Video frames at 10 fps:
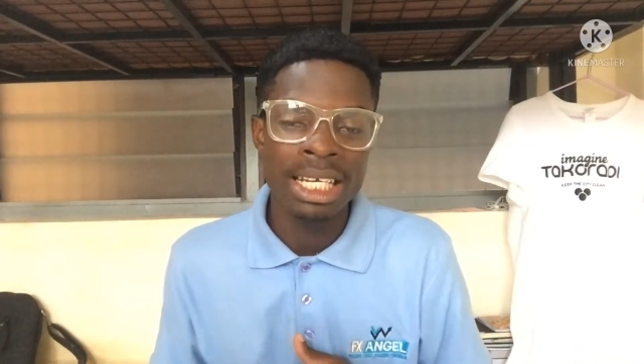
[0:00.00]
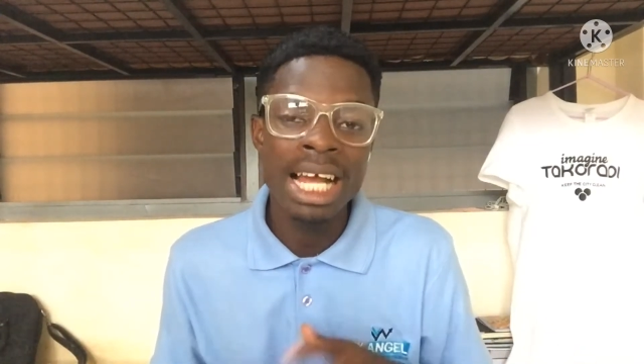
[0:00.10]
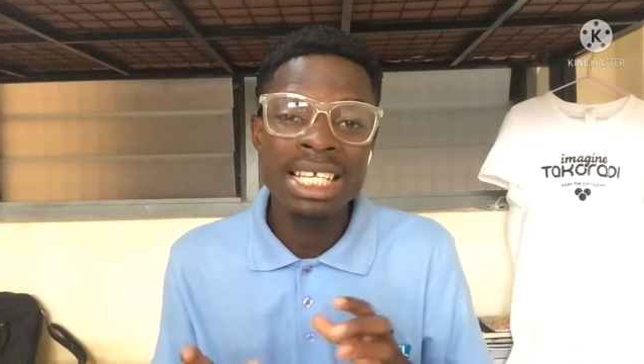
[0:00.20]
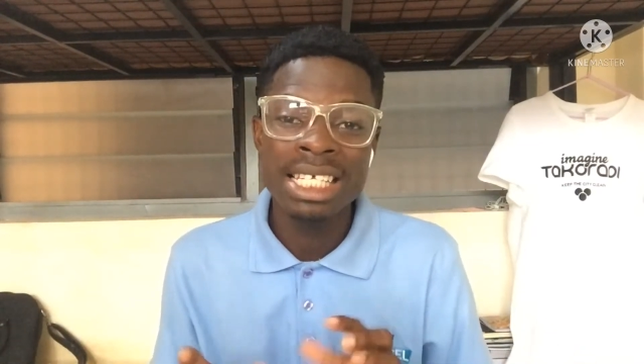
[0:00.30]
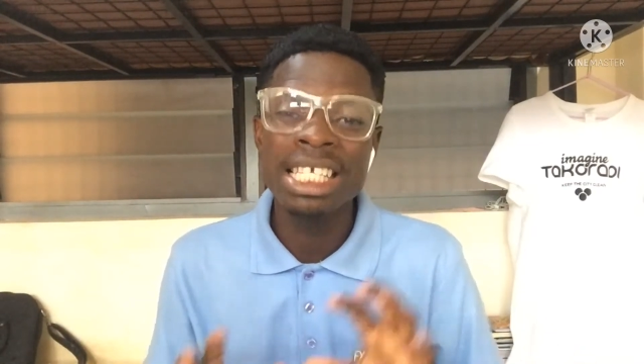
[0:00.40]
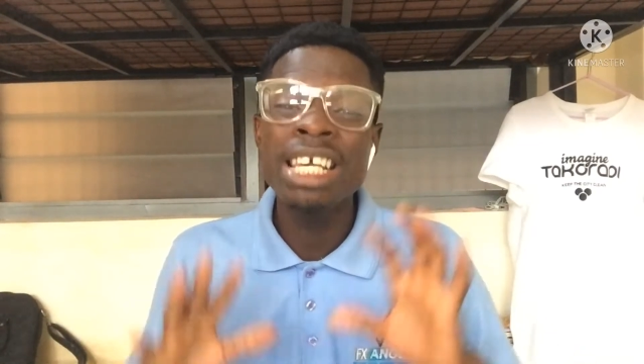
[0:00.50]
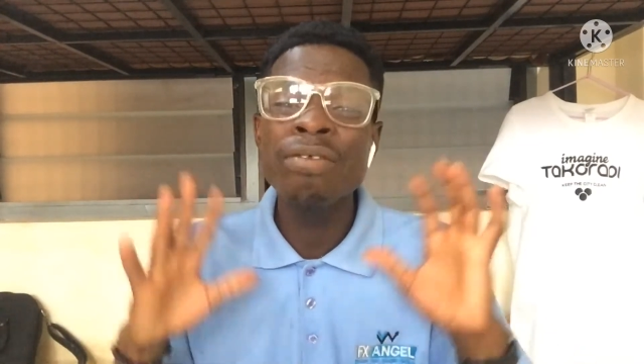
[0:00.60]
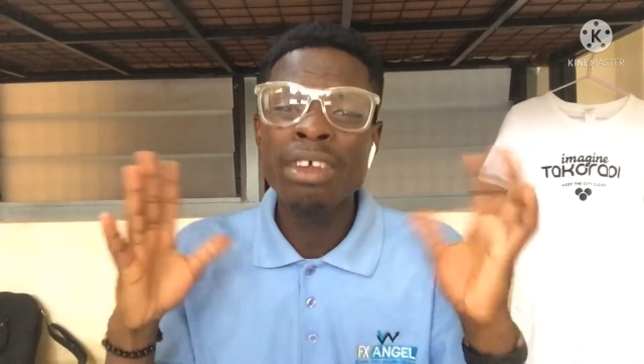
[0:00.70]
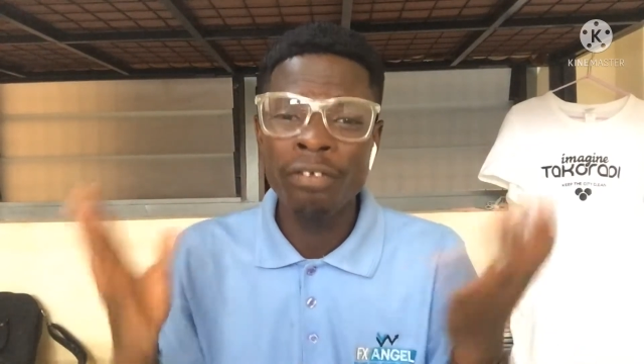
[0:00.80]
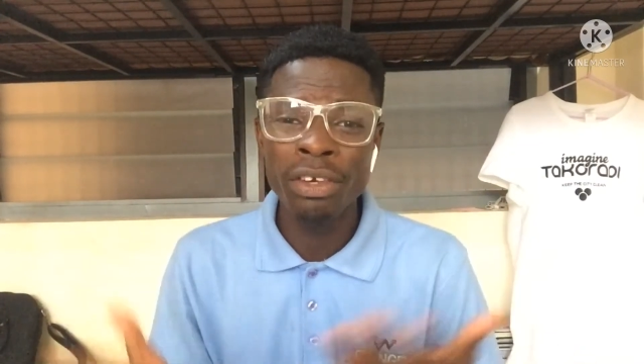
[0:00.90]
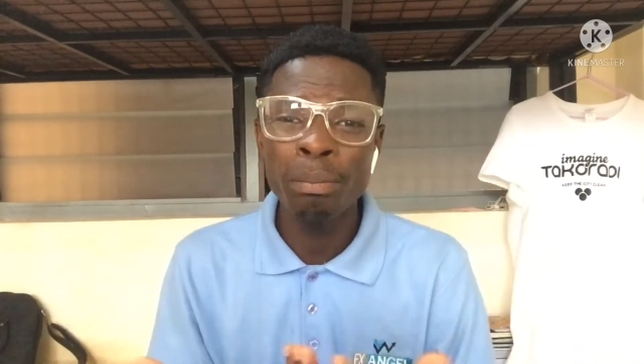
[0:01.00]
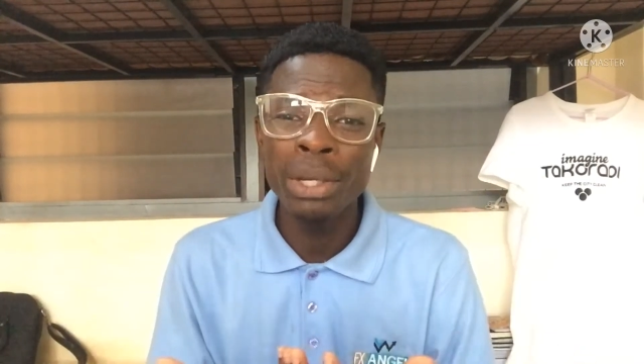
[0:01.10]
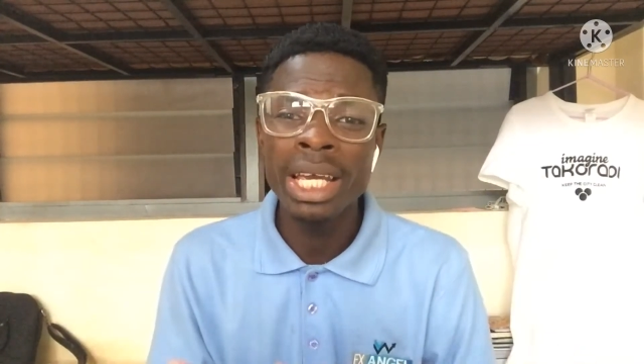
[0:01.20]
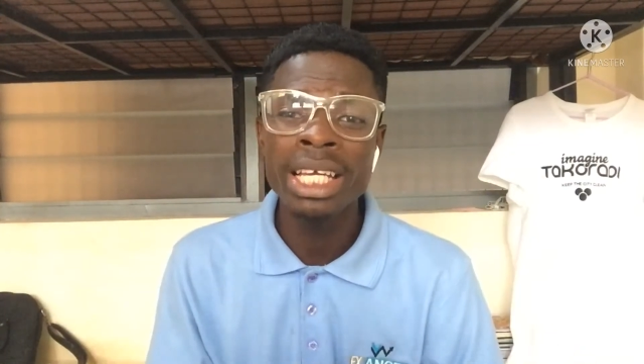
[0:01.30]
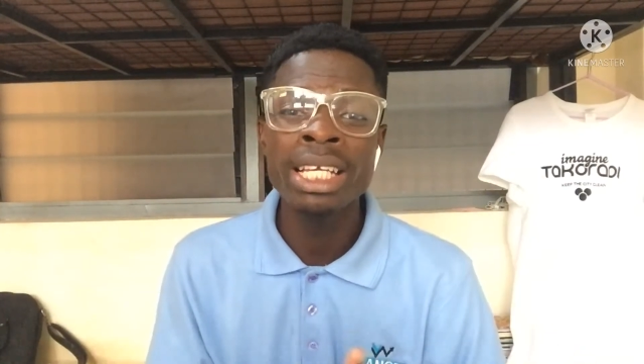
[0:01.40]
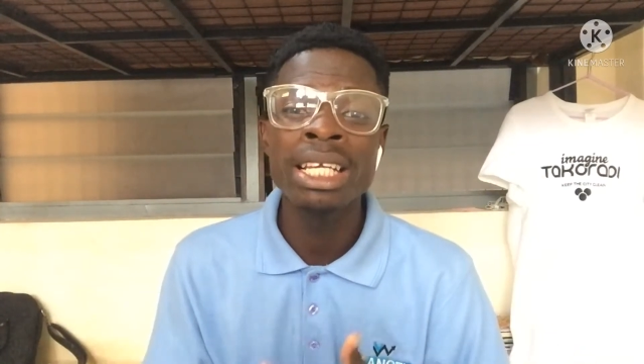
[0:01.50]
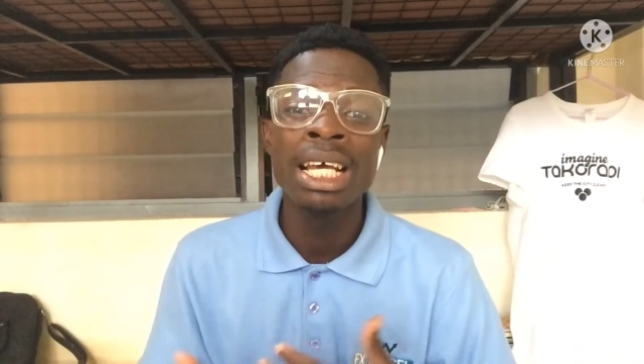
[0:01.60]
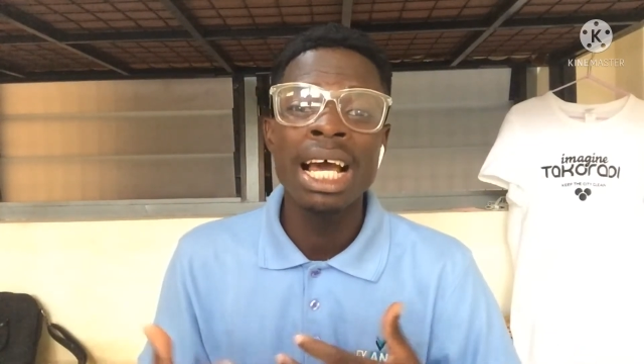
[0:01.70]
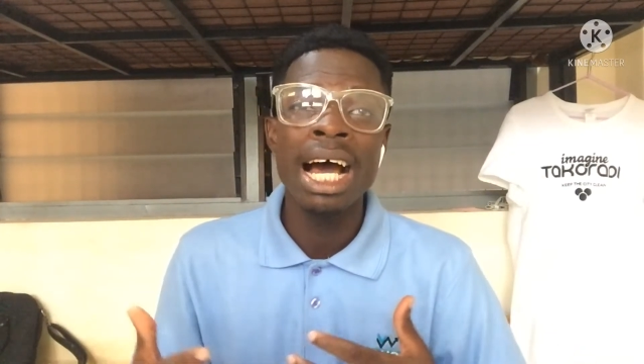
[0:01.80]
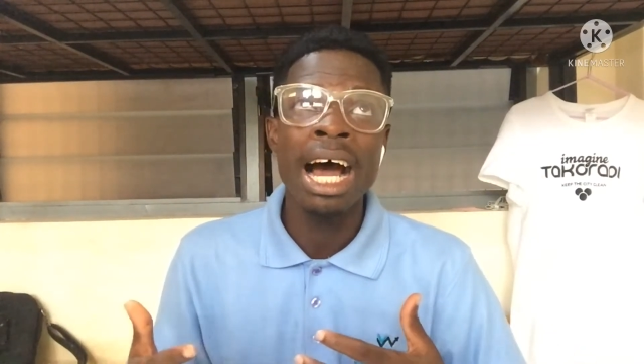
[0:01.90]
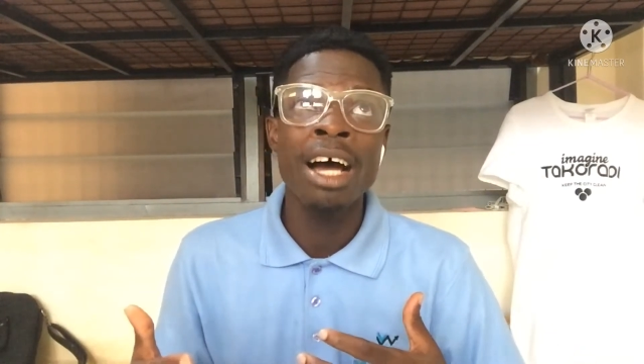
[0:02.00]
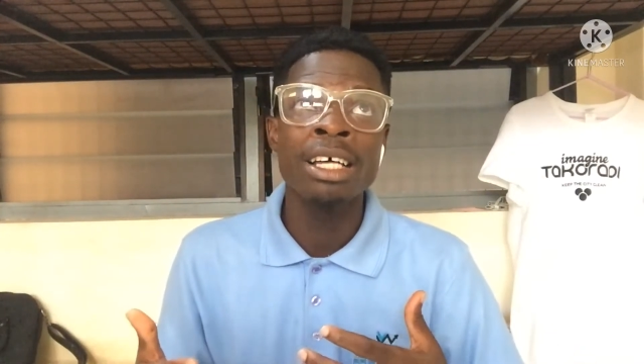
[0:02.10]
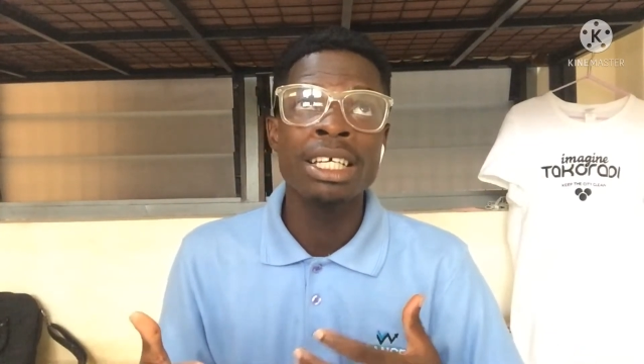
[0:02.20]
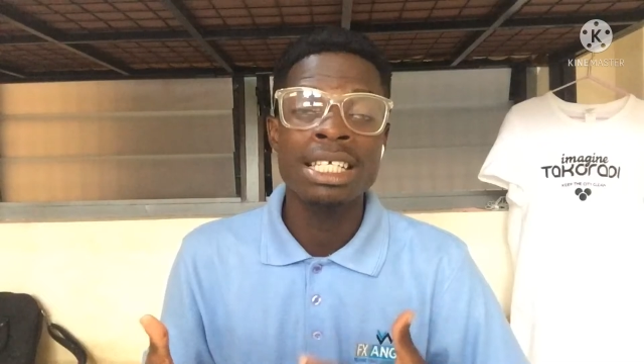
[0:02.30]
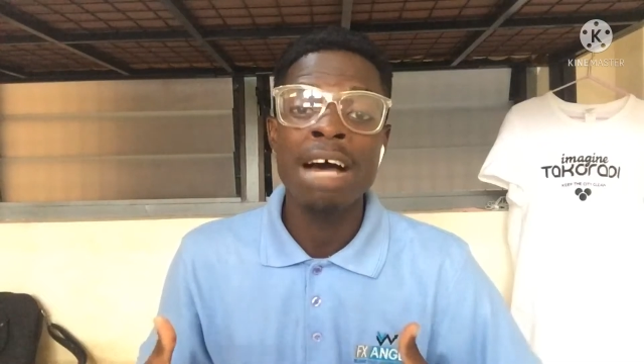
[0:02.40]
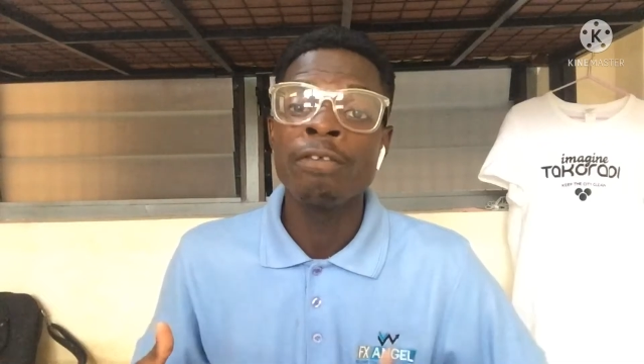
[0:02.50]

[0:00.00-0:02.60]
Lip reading: That is, if the fee-paying is